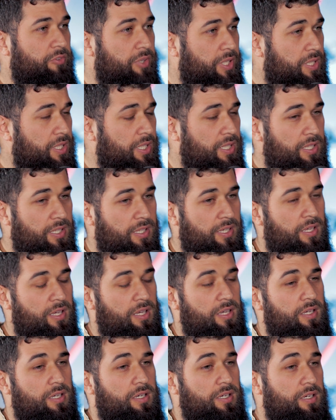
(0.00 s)
reading,
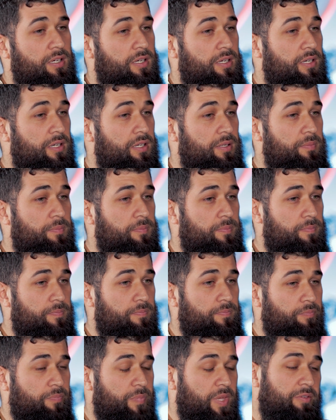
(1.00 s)

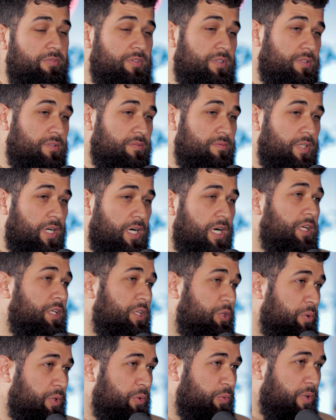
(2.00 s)
even
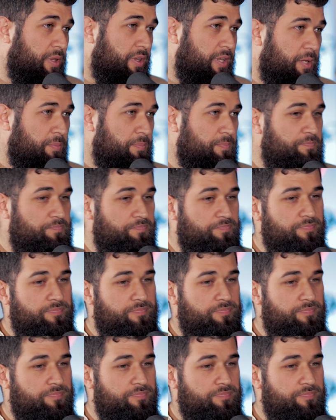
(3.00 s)
arguing with them.